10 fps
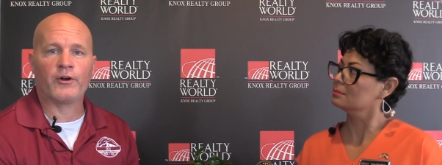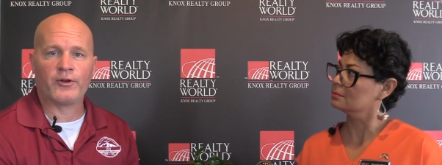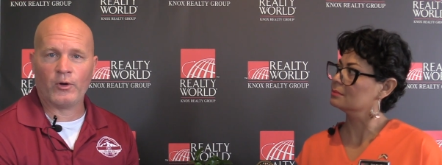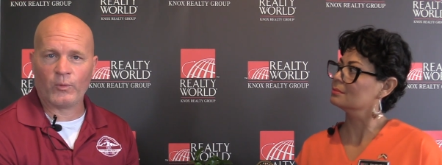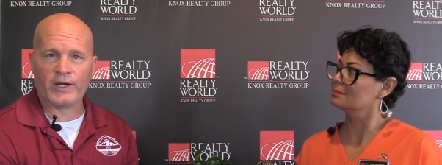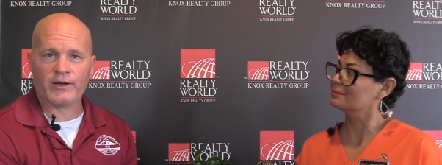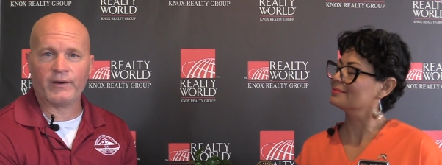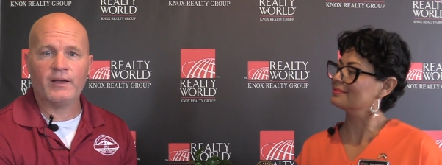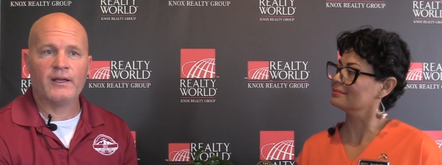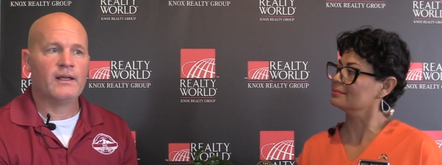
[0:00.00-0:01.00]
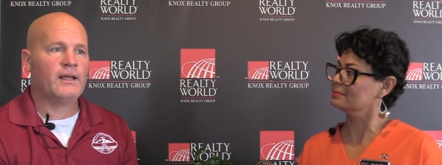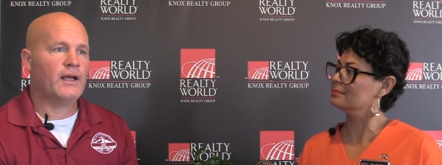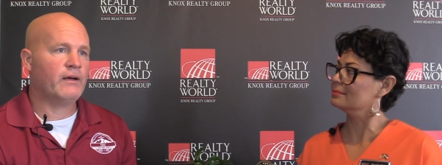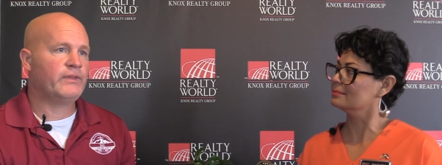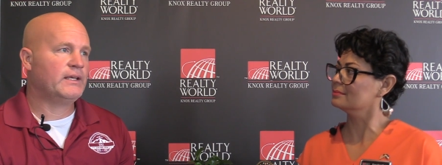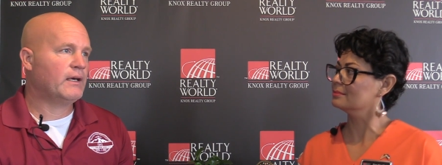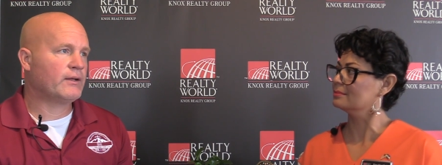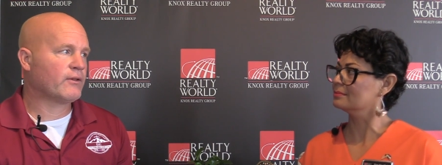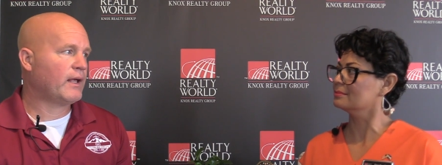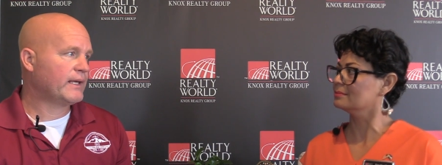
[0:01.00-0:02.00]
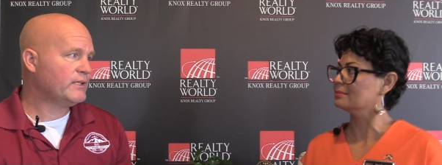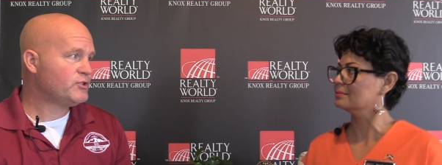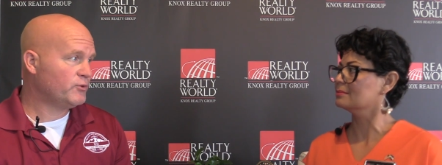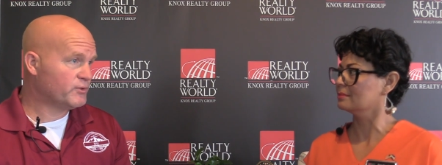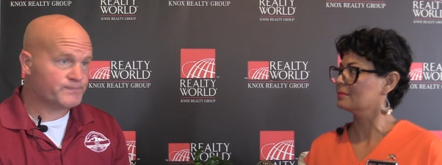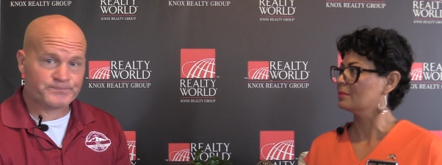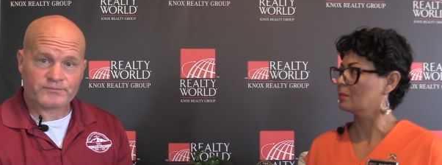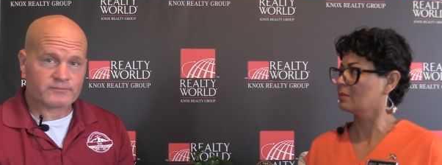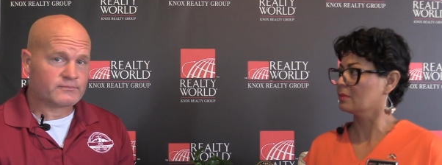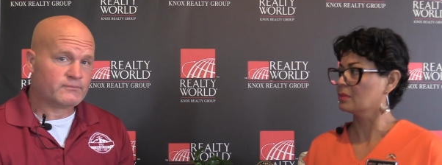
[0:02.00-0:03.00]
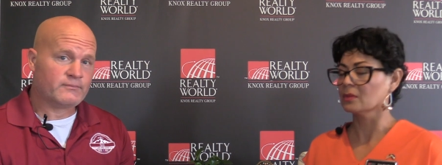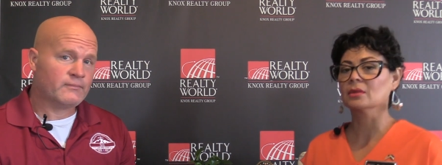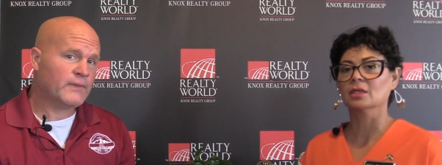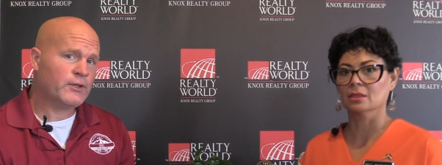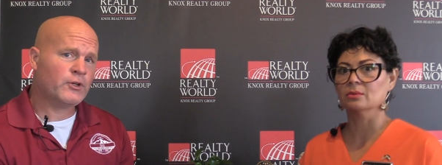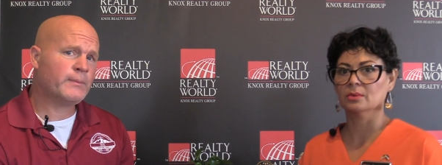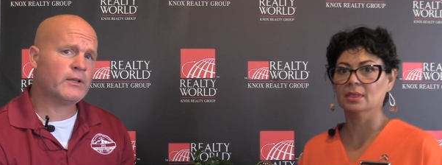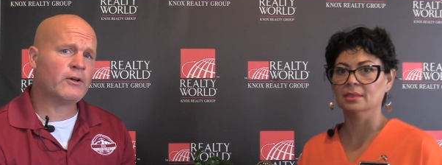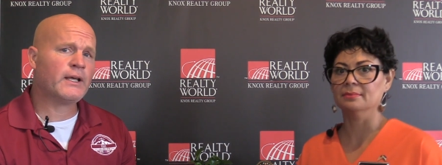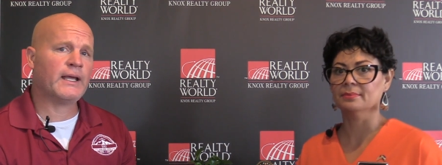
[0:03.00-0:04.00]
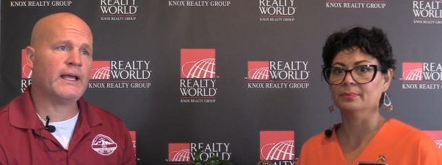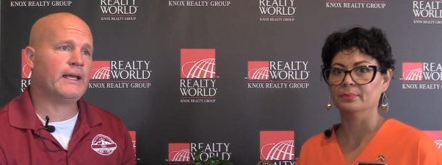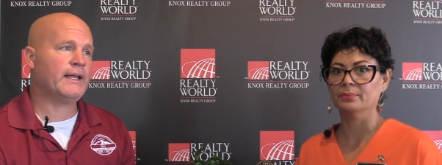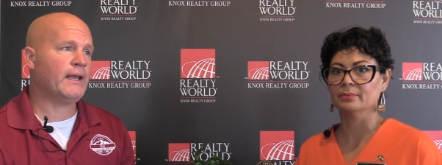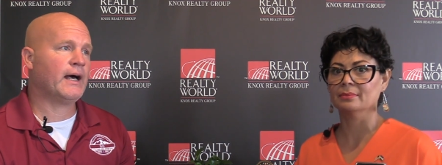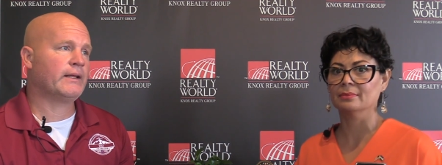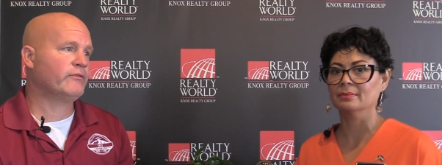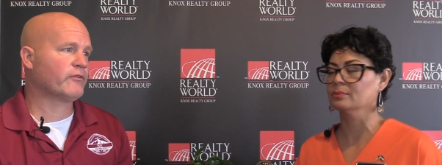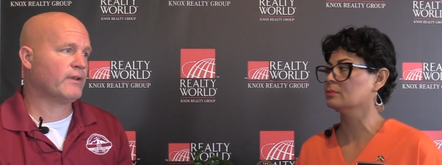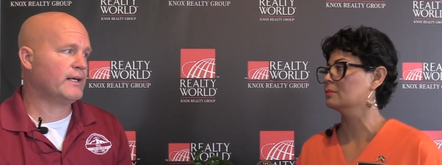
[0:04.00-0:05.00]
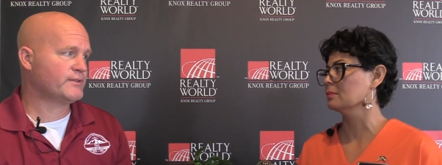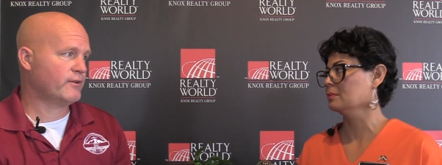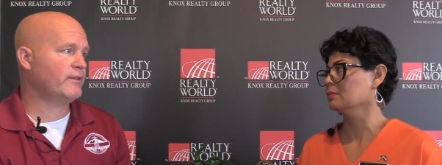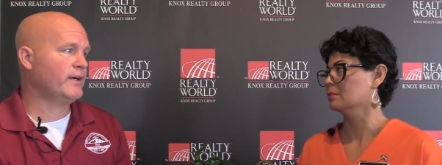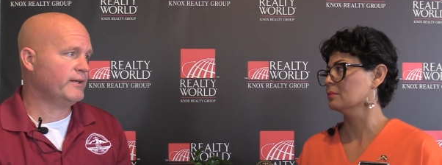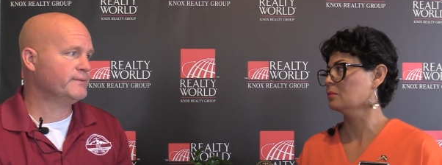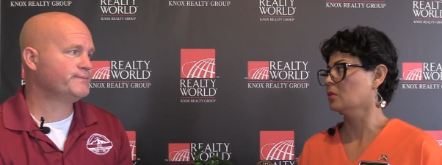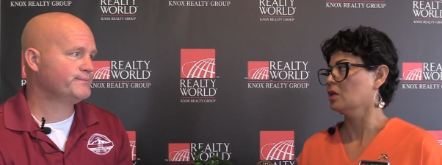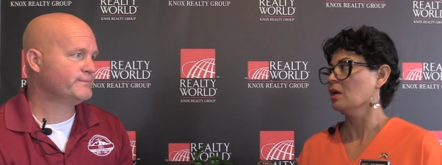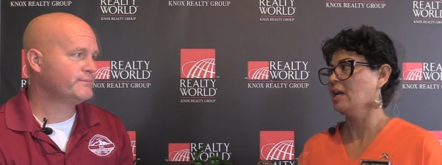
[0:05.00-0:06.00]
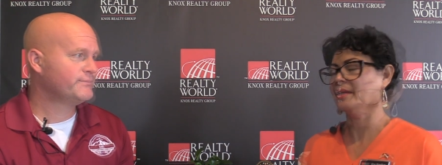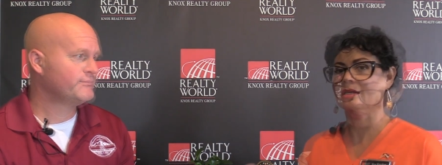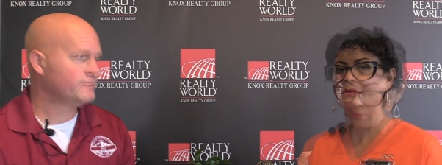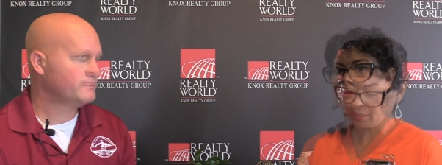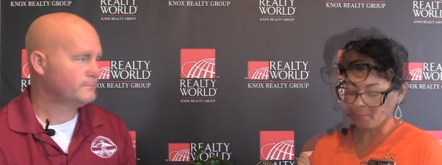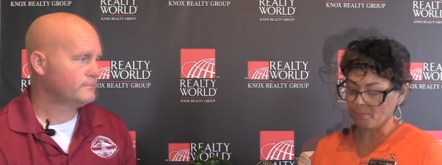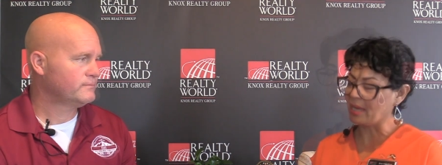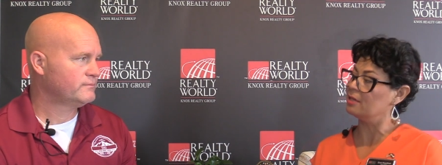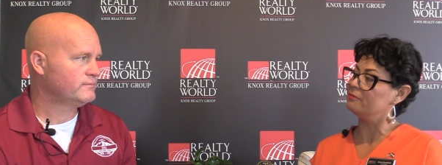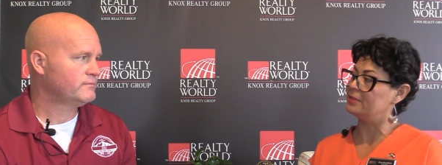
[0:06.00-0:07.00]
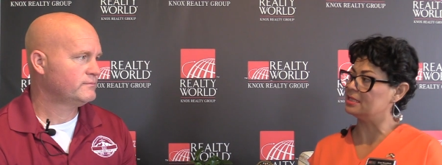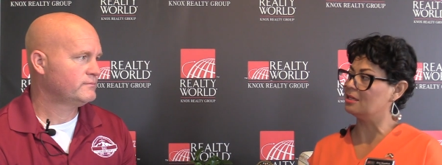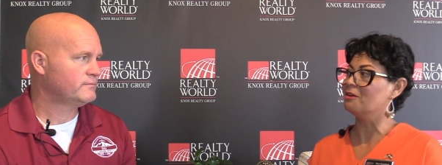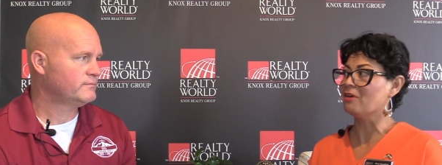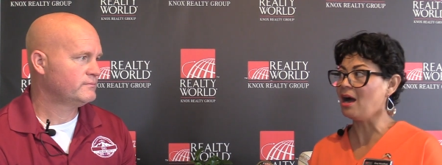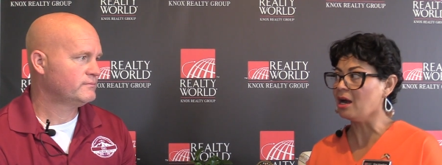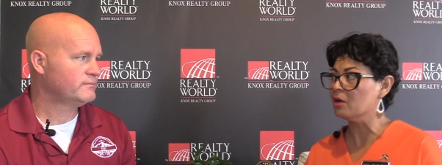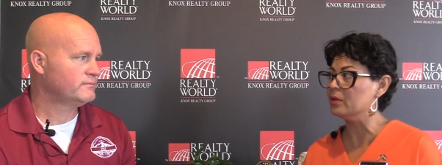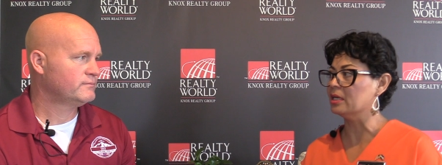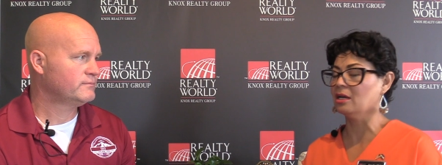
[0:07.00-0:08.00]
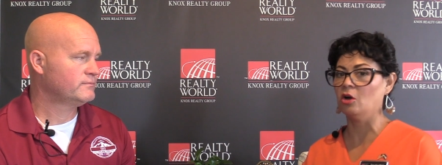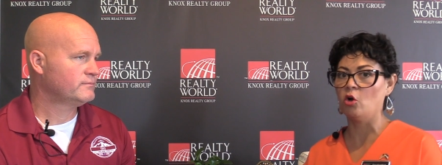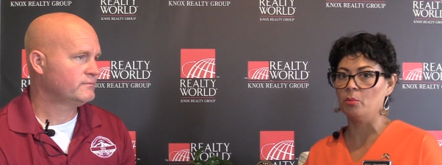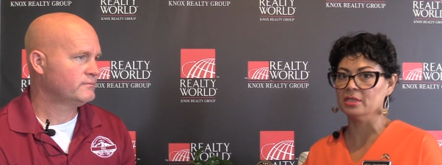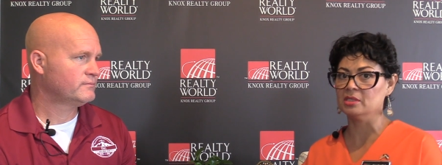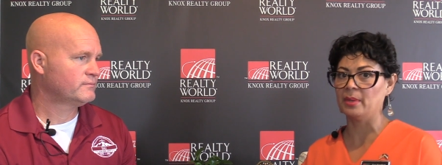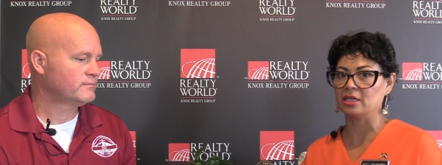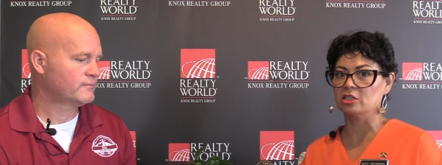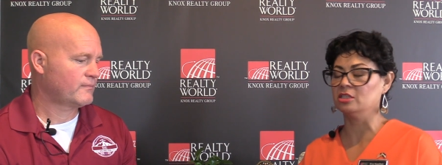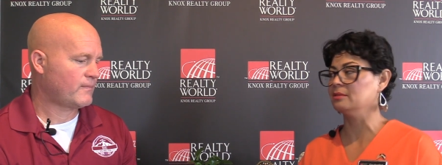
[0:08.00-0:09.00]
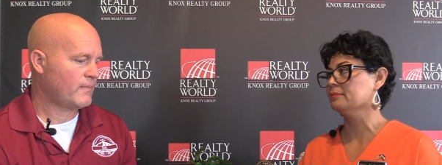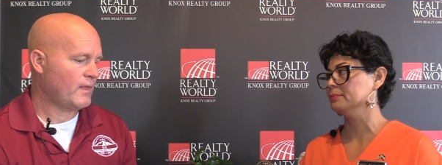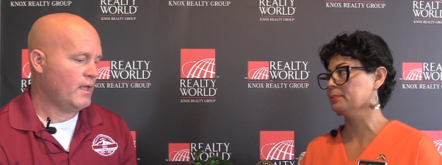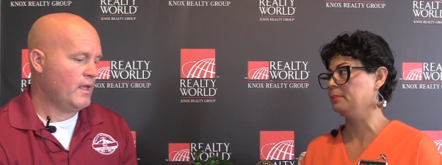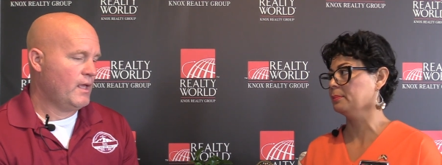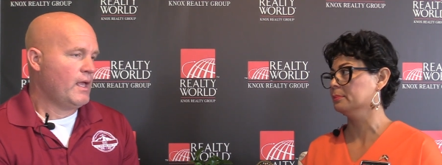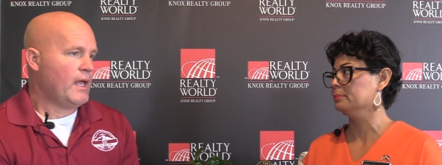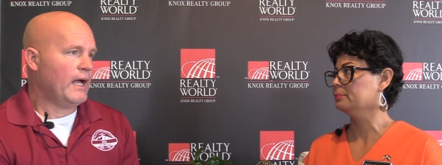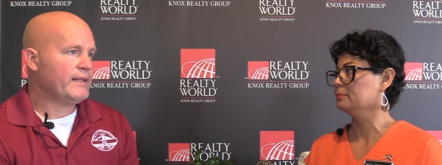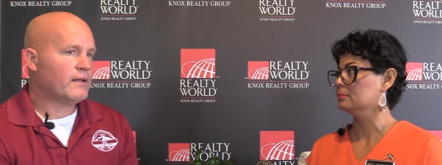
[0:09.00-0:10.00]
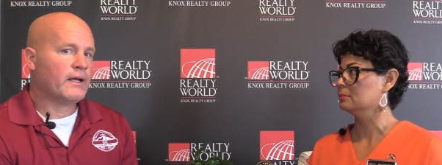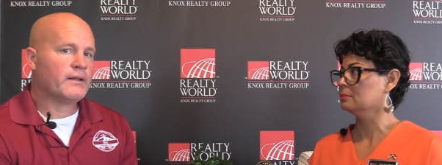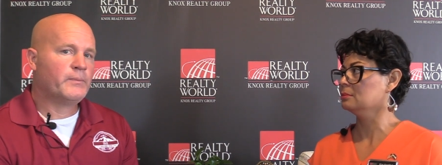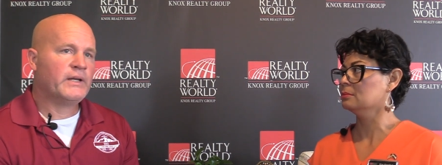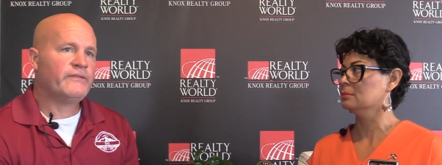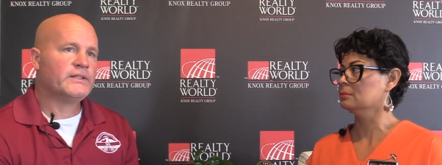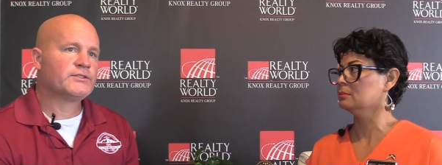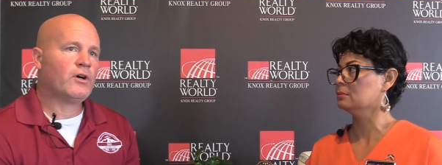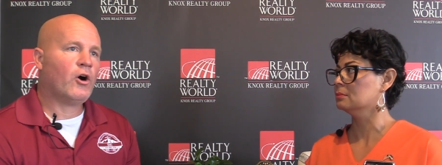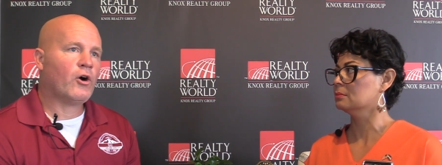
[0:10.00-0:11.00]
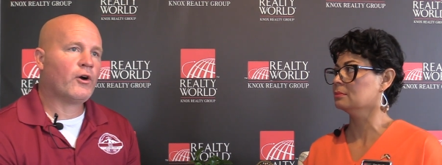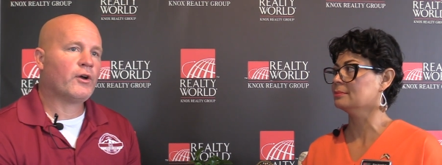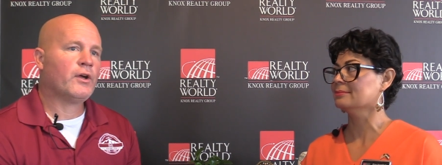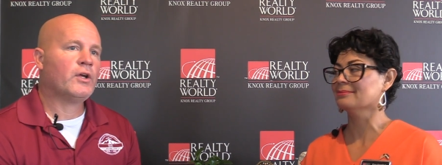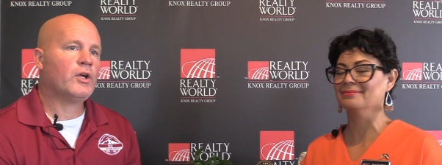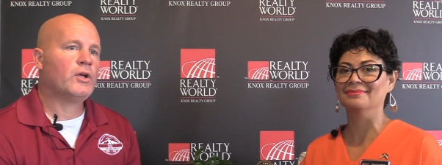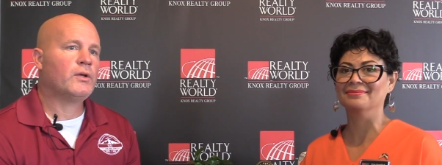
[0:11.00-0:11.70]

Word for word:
Speaker 1: aren't aware mm-hmm. of the underlying issues that you could be looking at and not even realize that they're there.
Speaker 2: What are some of the benefits of hiring a home inspector?
Speaker 1: I think a lot of the benefits are